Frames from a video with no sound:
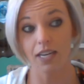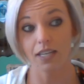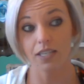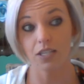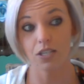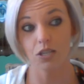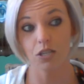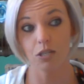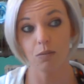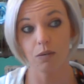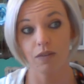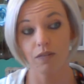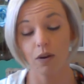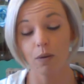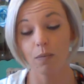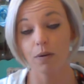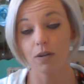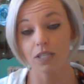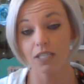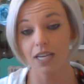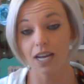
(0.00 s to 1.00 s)
excuse me if our
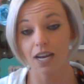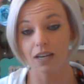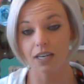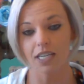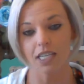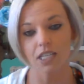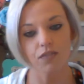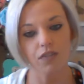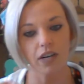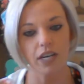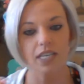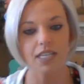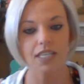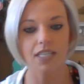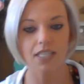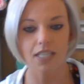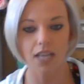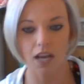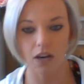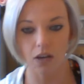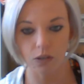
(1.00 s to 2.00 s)
personality is very
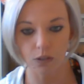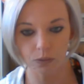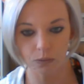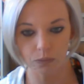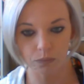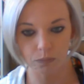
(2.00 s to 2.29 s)
subtle